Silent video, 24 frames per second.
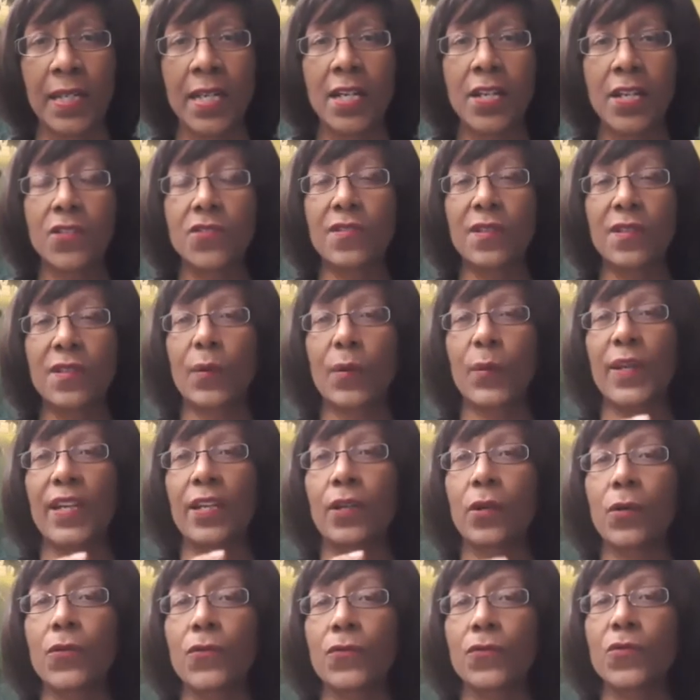So we go
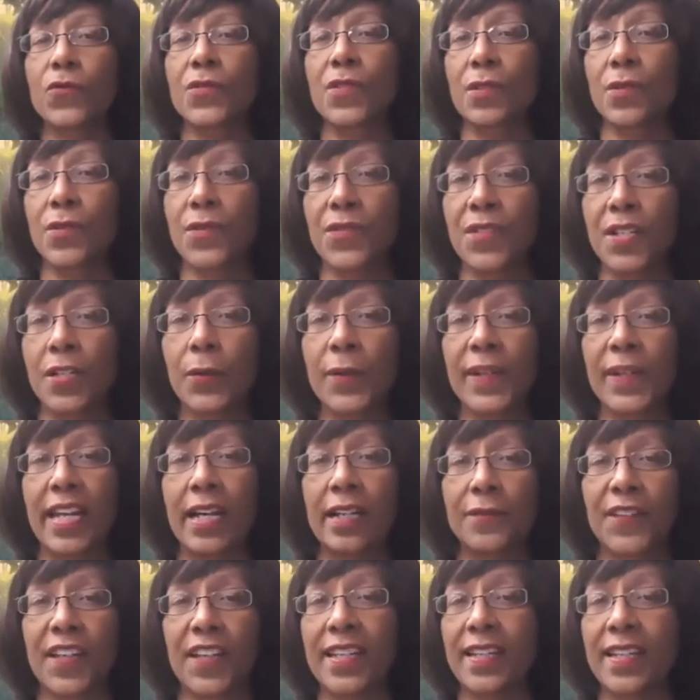through the theory of
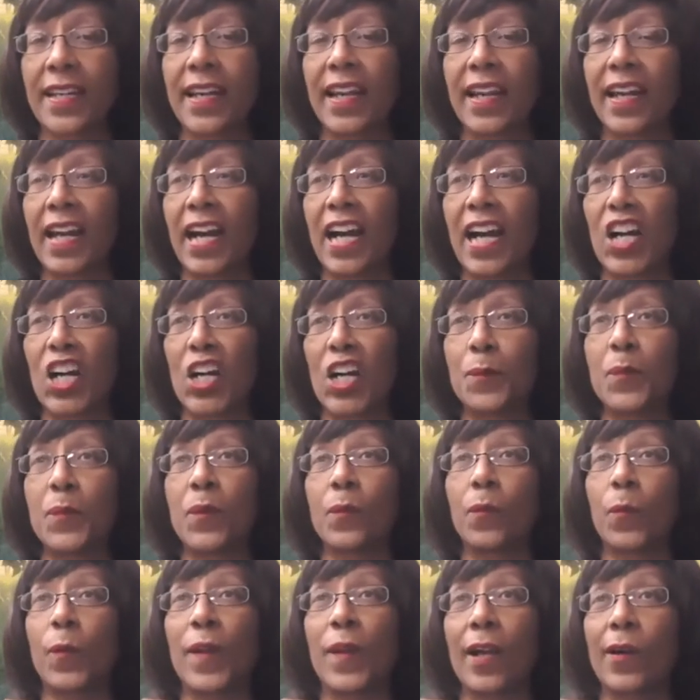it.
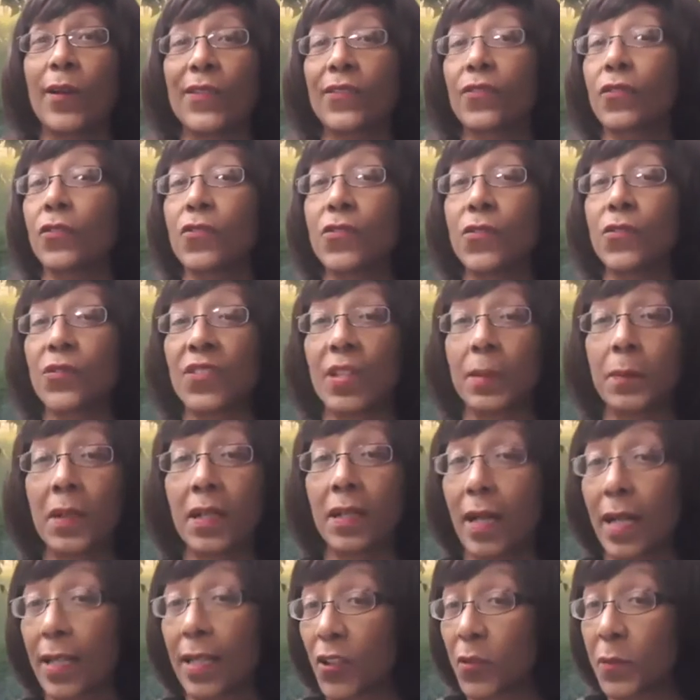We also do some
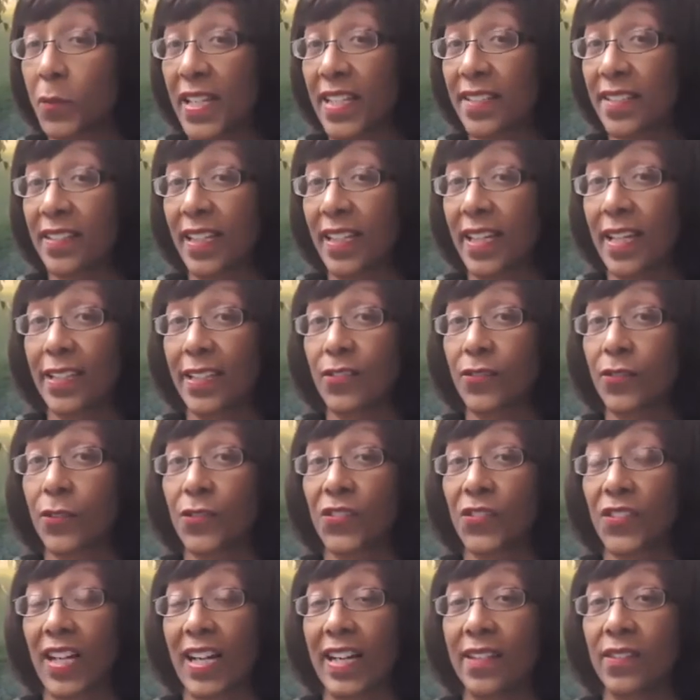color mixing
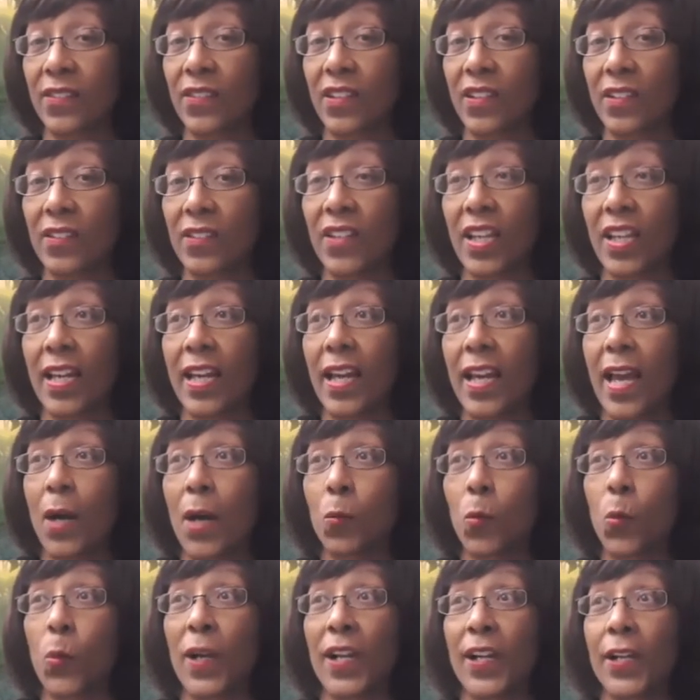exercises
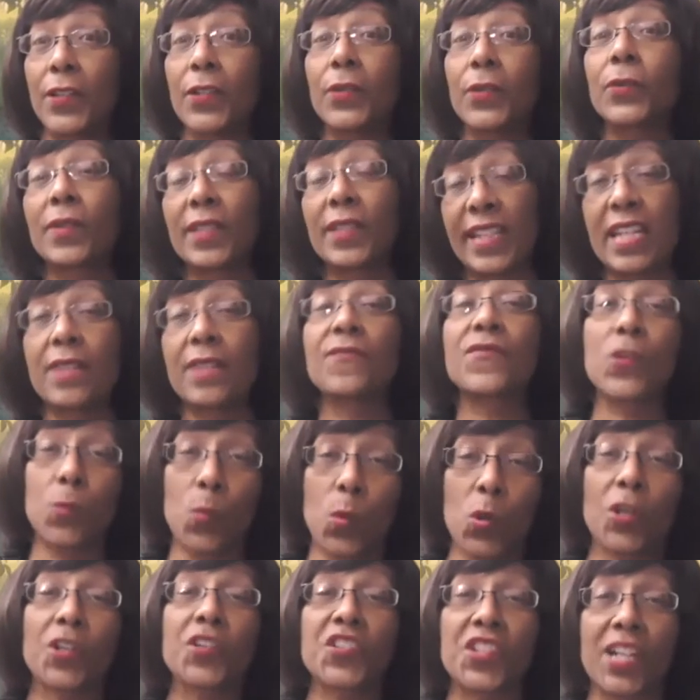where you leave the
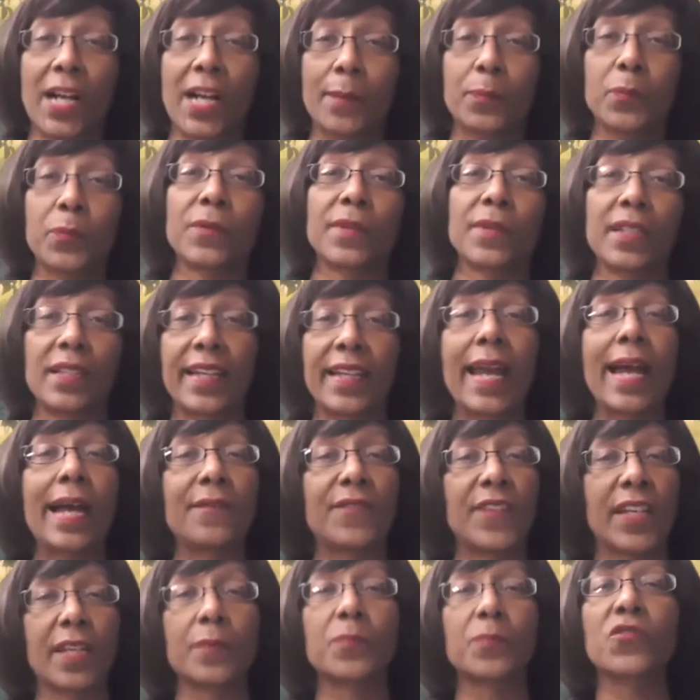workshop really
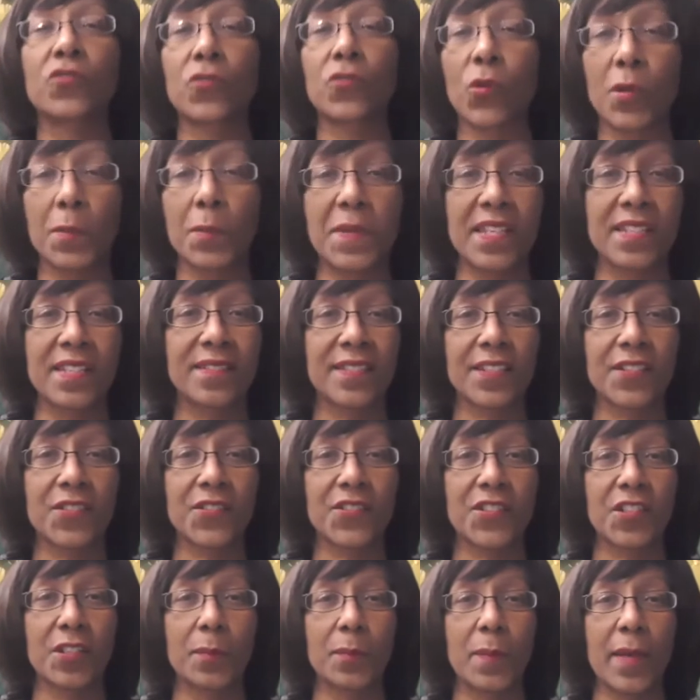having absorbed this
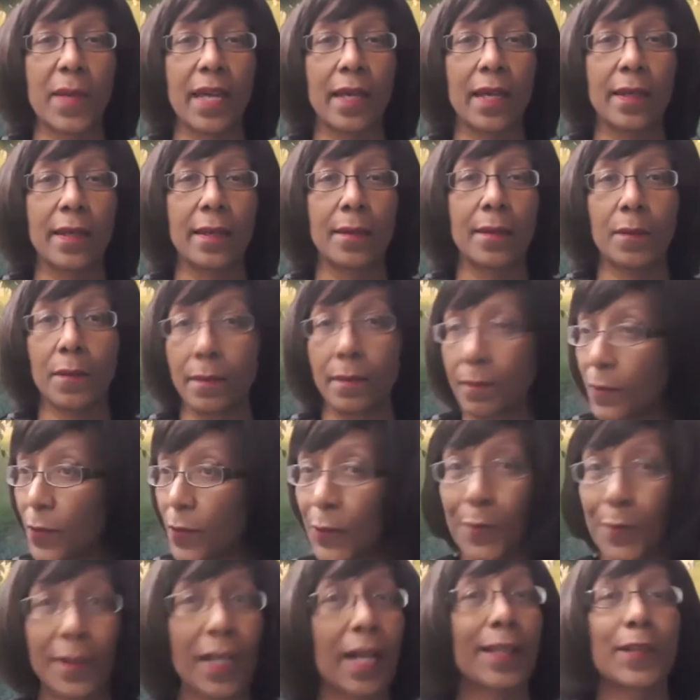system and your
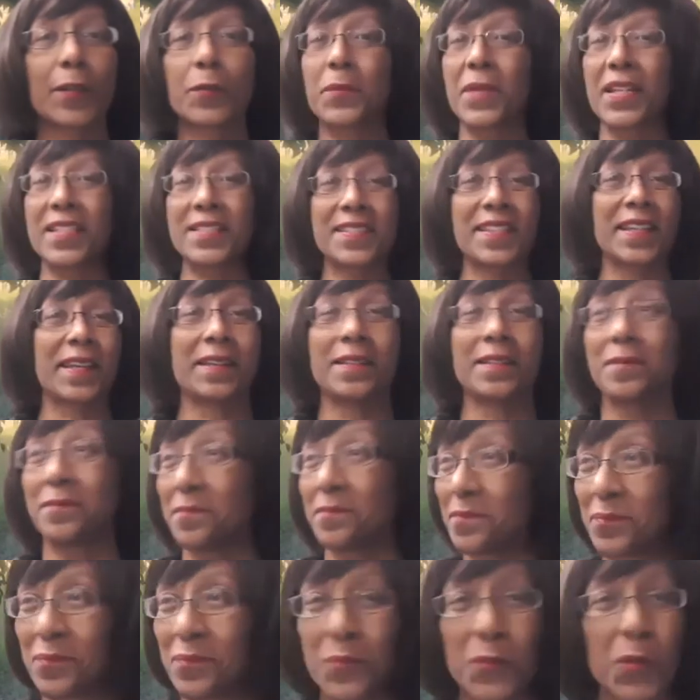color mixing
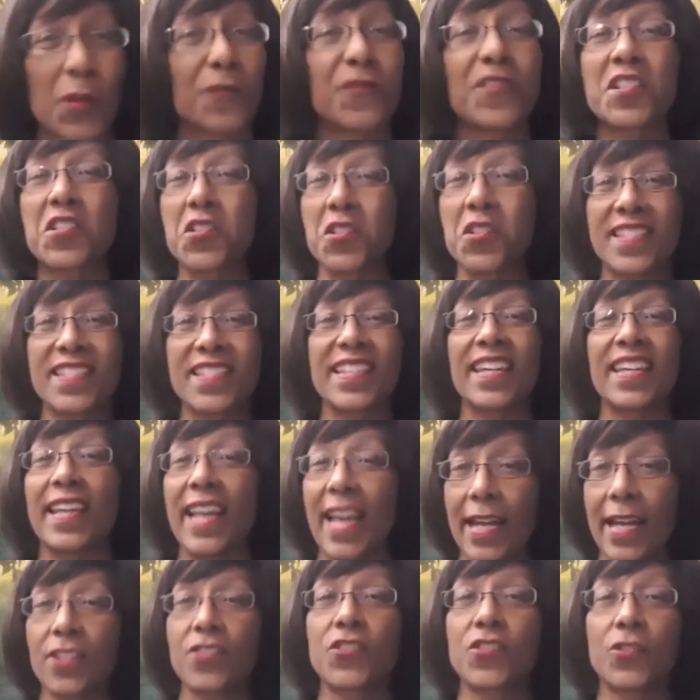proficiency
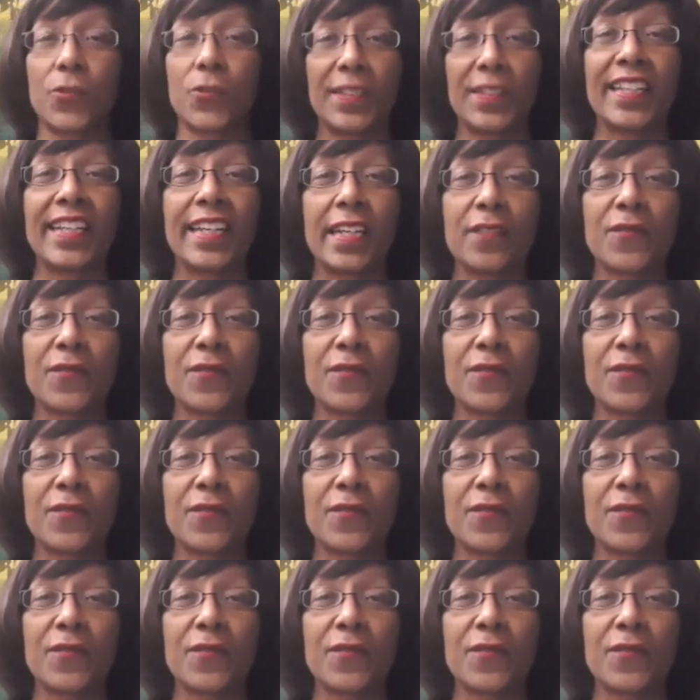as you leave.